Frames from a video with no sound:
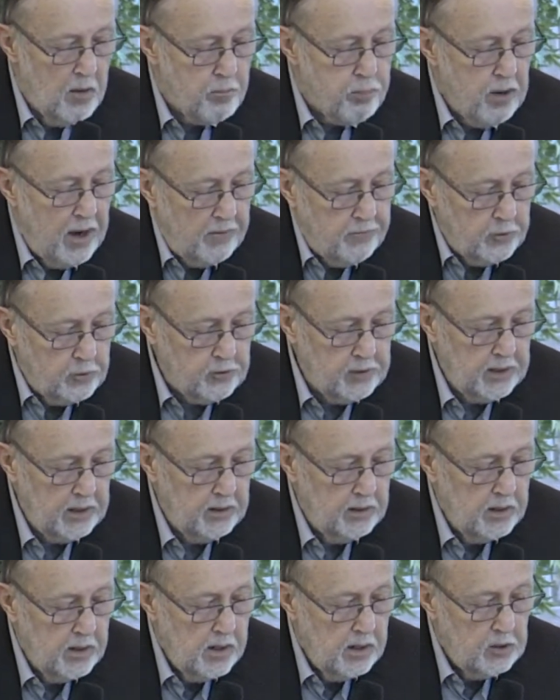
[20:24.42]

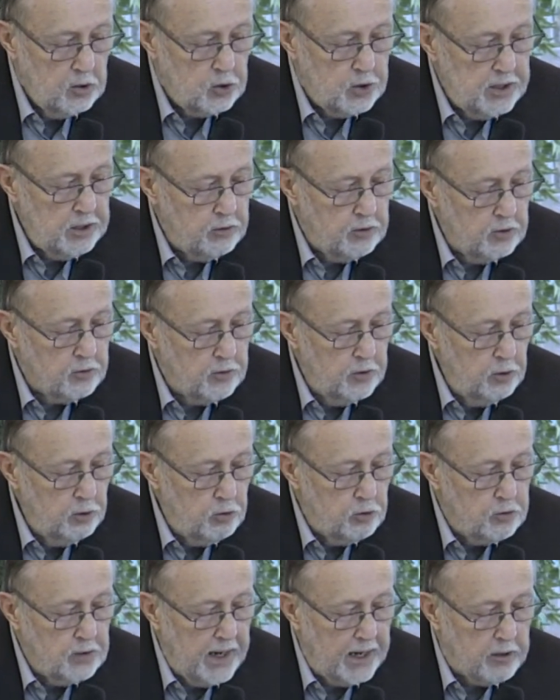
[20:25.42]
Prophecy, Jesus
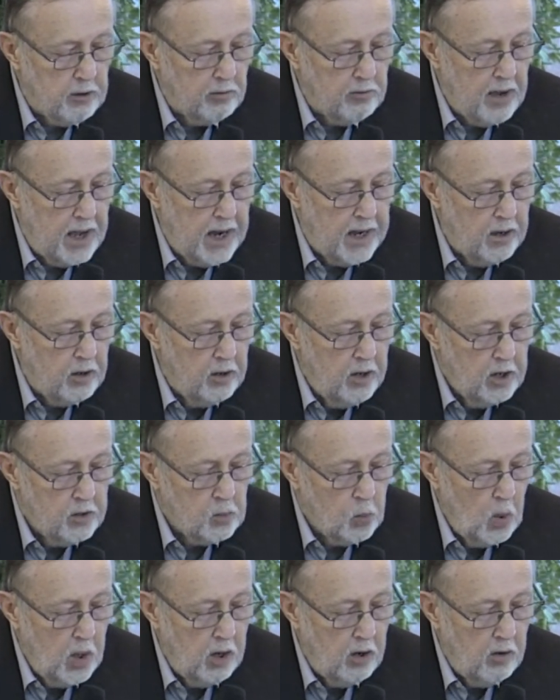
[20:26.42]
knew Zechariah
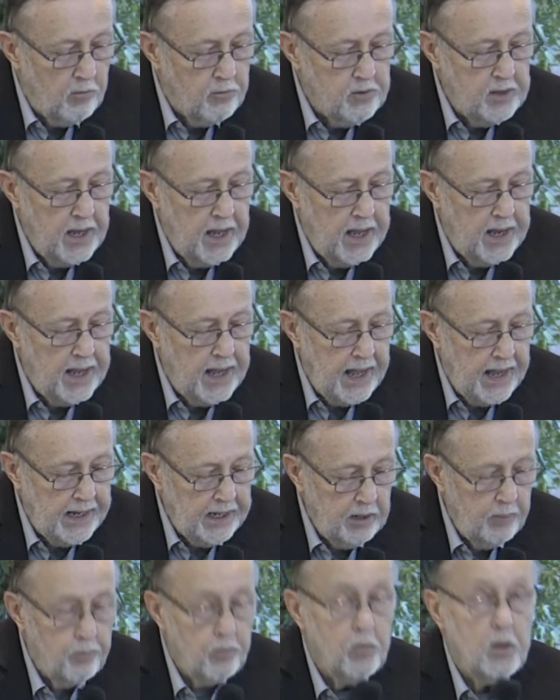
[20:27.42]

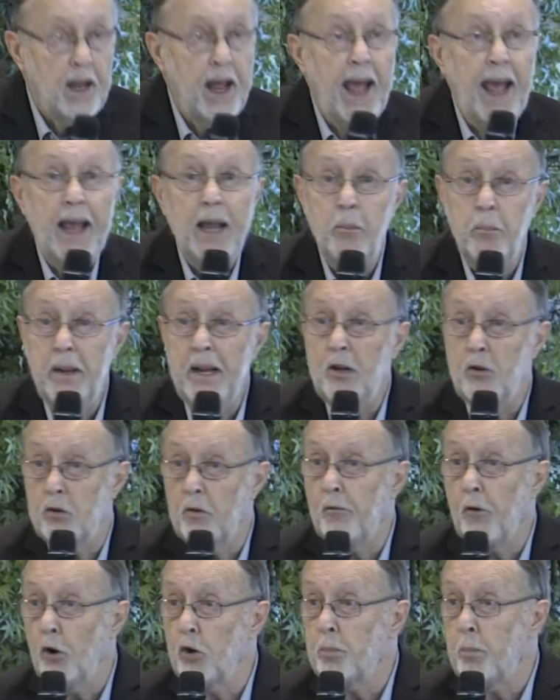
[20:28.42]
12:10a. A means
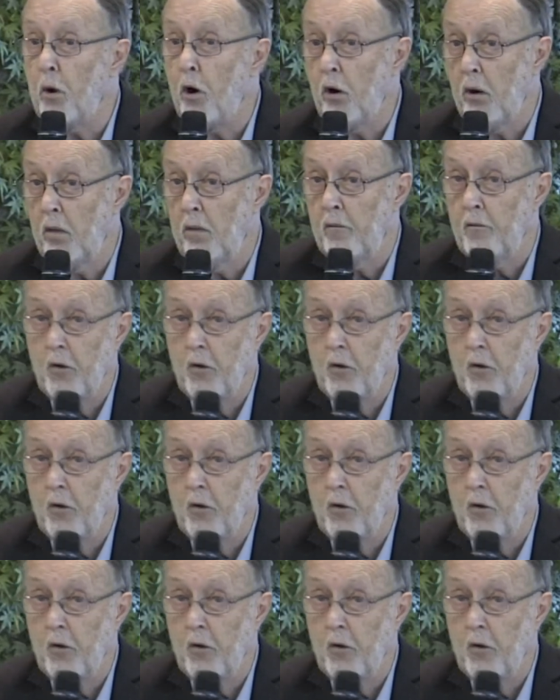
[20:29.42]
the first part of the